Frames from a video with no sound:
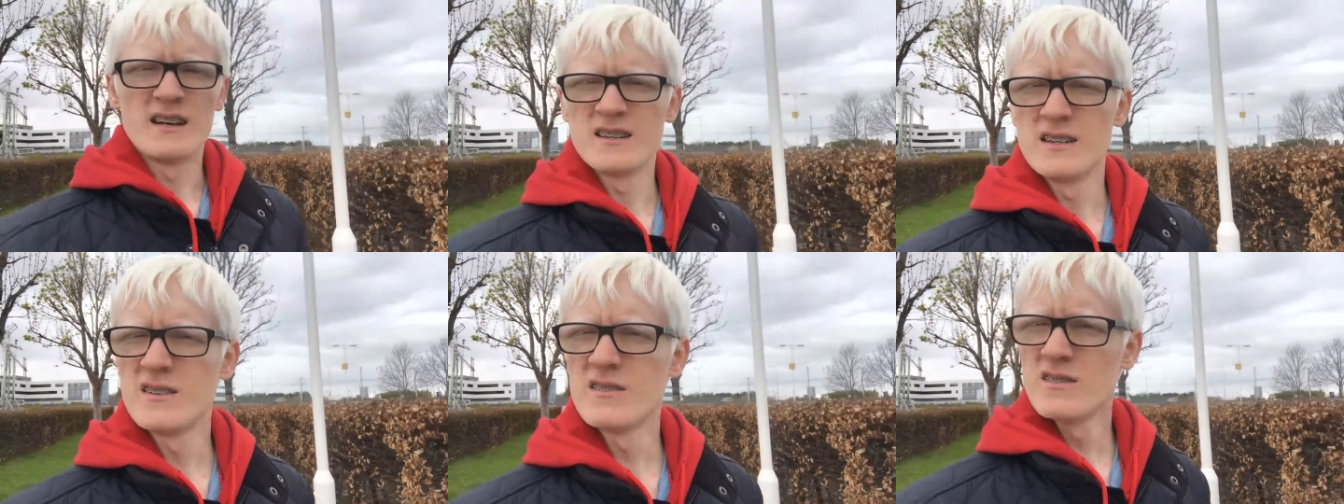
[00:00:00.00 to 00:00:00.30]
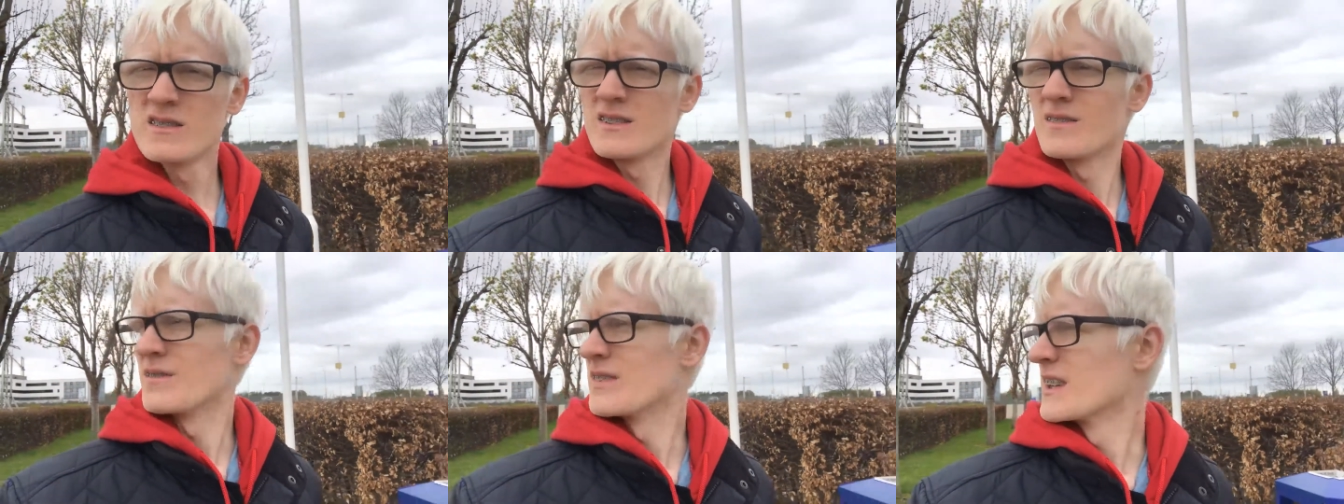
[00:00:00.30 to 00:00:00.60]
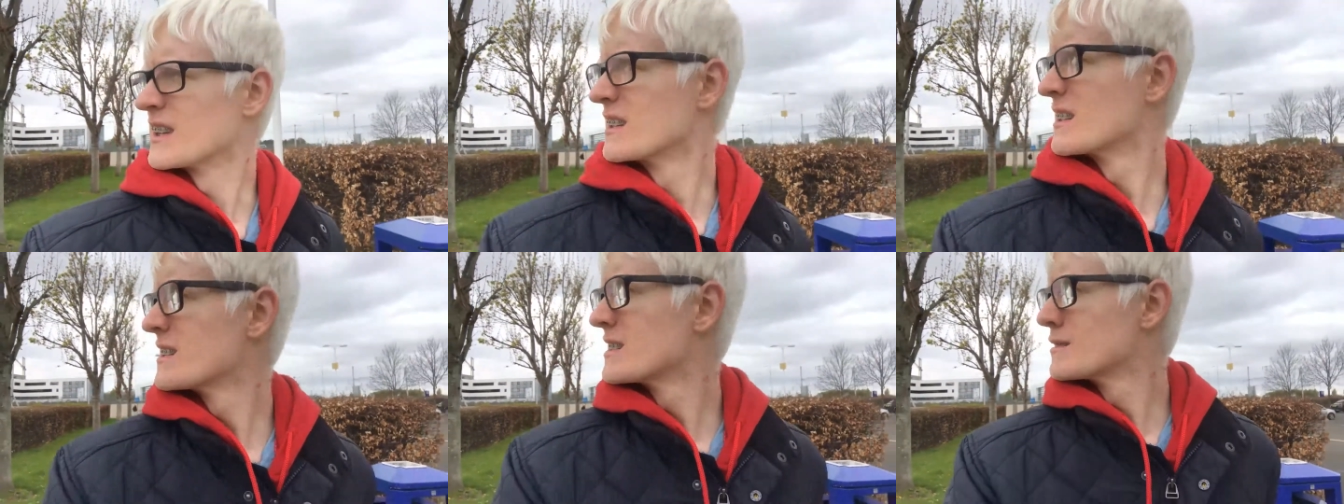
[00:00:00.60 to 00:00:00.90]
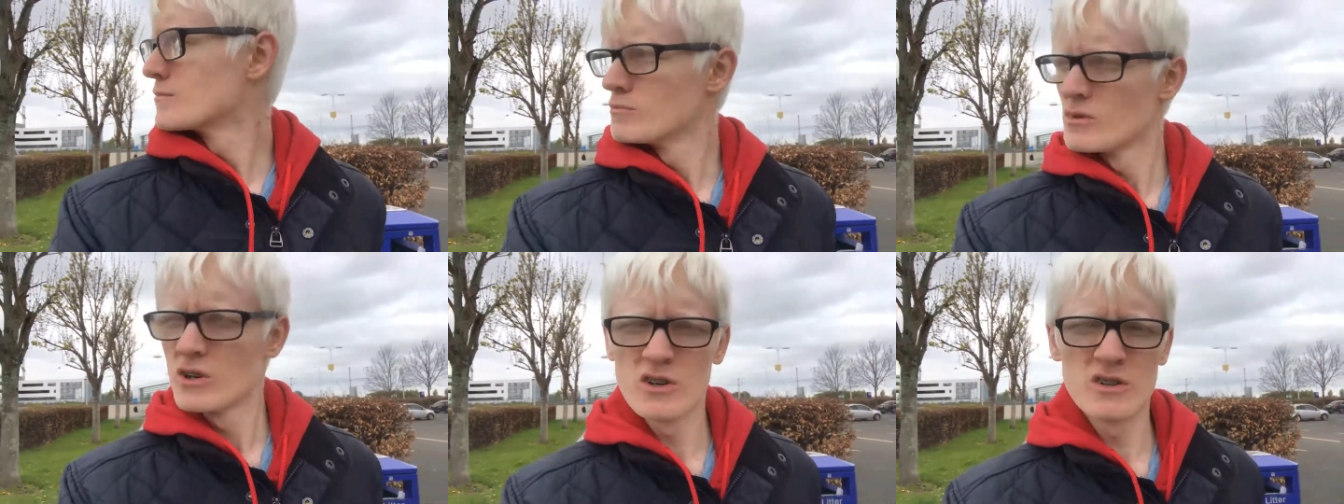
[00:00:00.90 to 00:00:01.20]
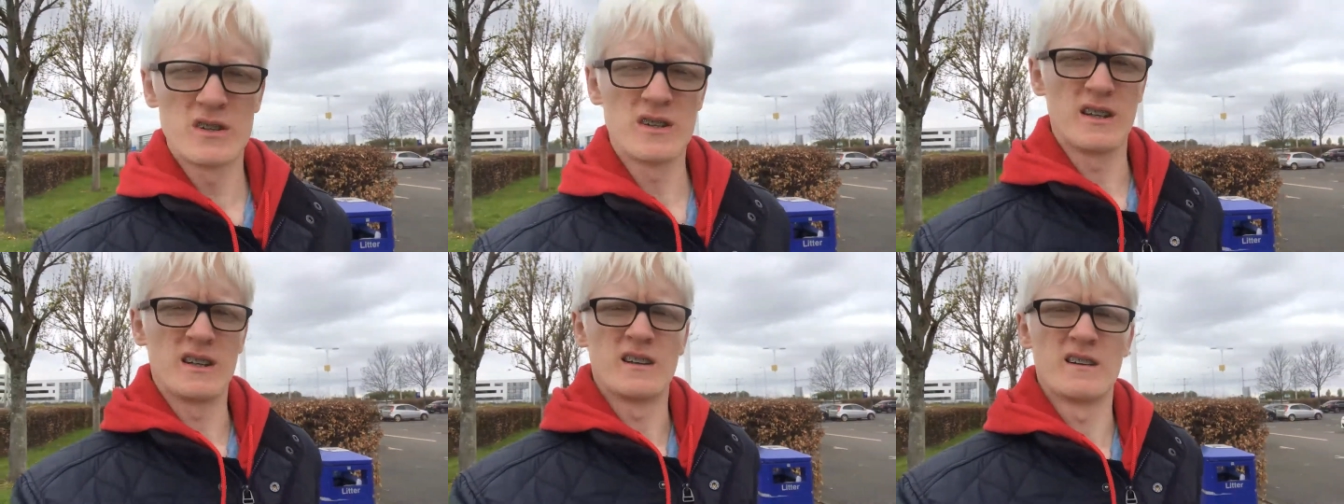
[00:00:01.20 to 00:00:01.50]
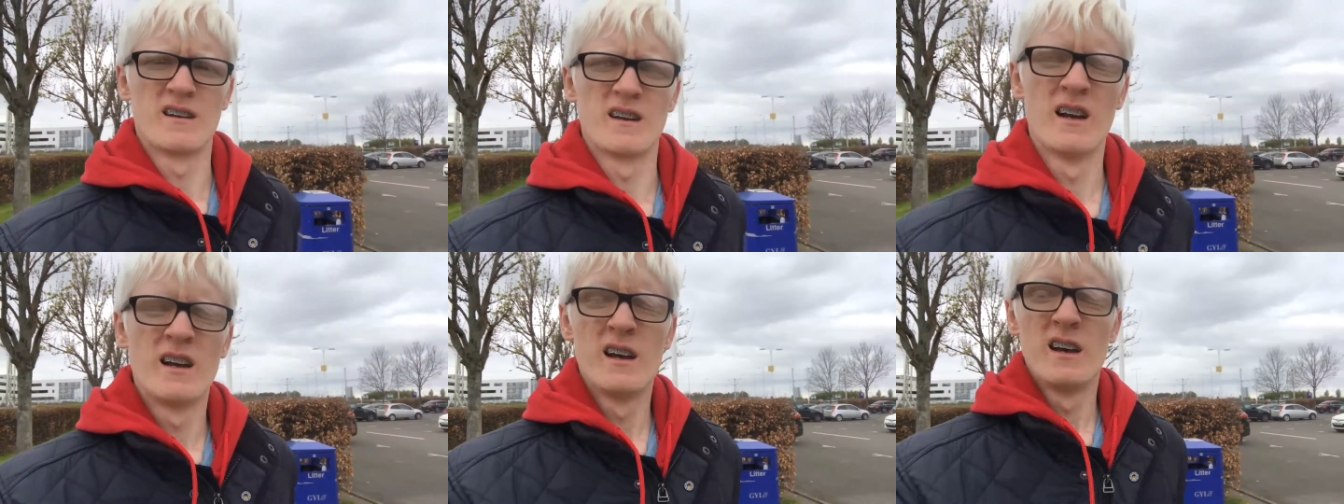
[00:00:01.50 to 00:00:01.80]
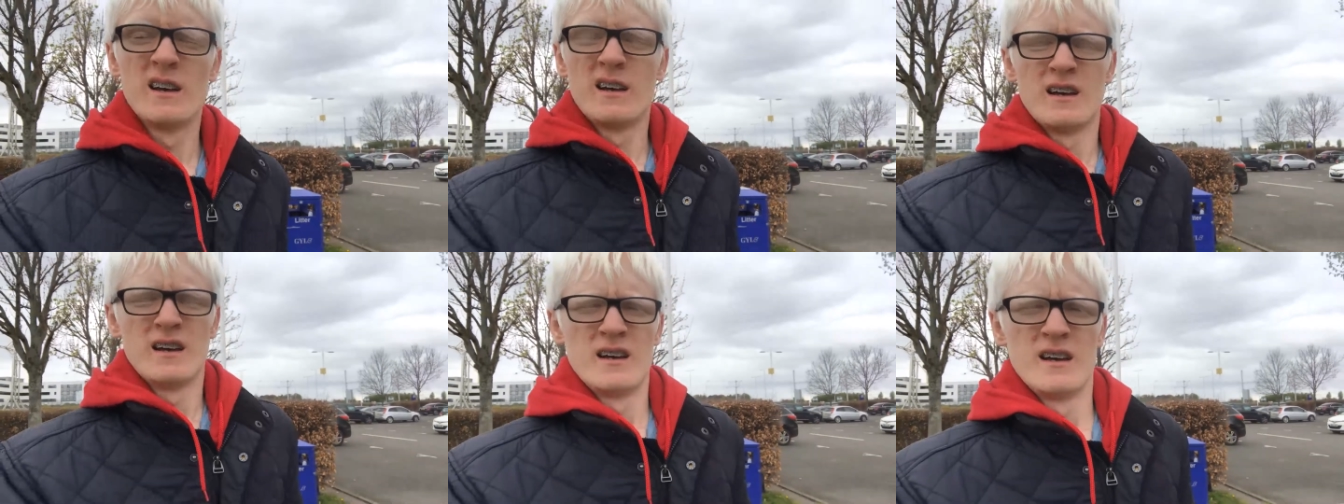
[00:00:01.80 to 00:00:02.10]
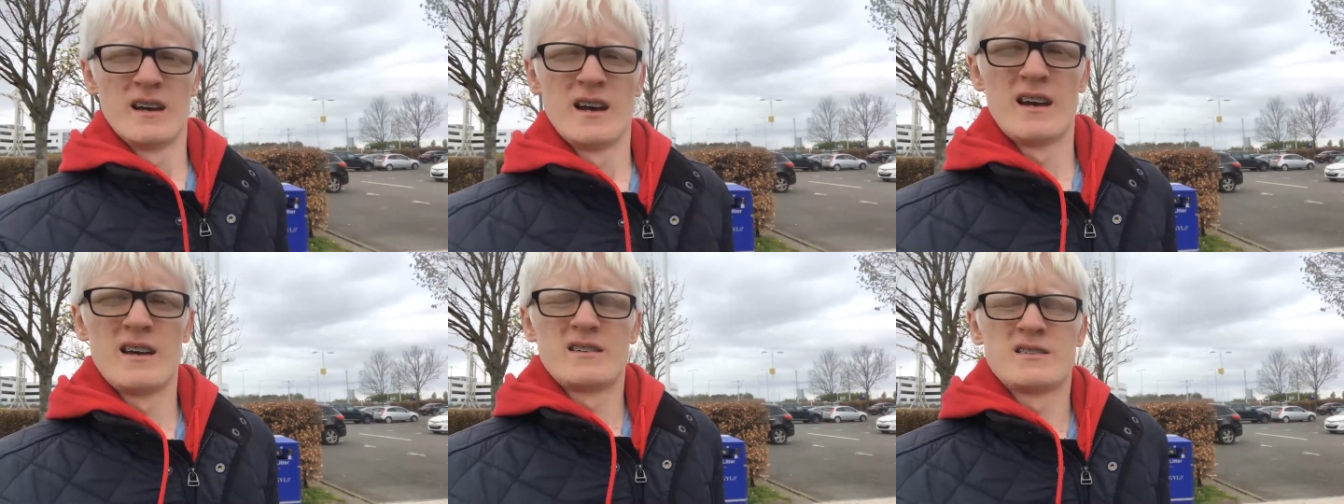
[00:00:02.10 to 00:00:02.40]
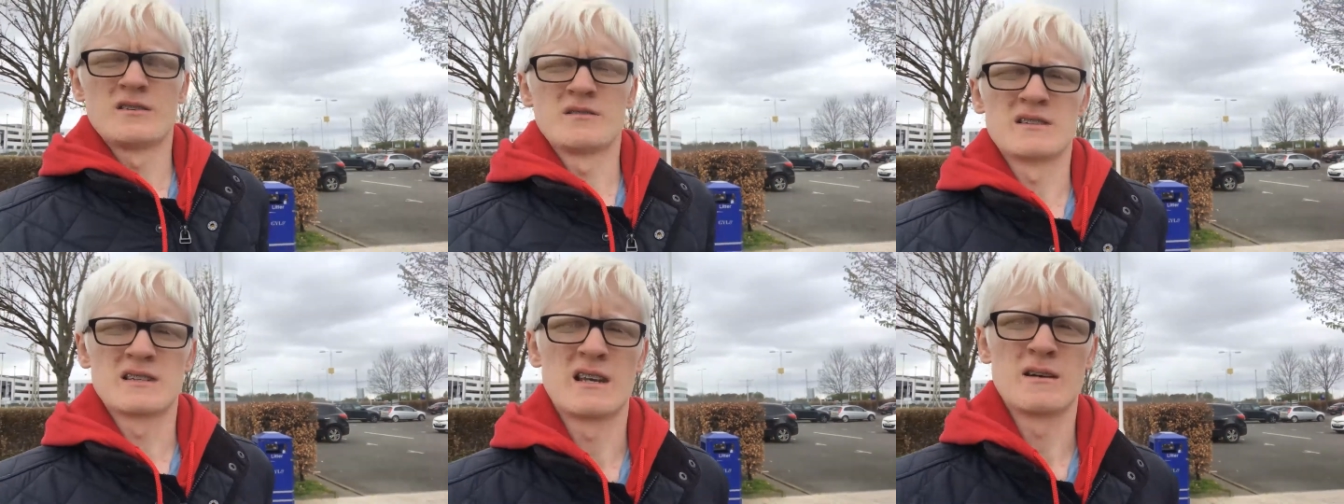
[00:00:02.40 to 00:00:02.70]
You know something? This morning, so I was